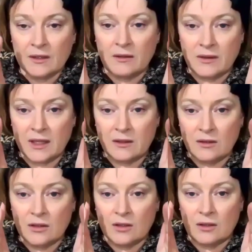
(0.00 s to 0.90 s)
then
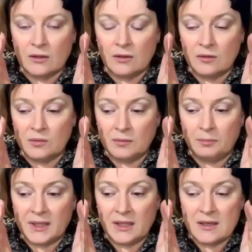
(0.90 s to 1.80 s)
you will
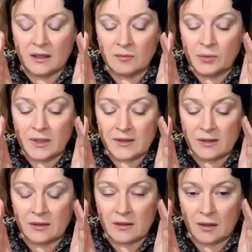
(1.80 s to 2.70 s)
be in
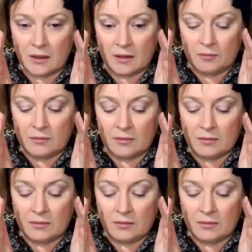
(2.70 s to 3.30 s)
present time.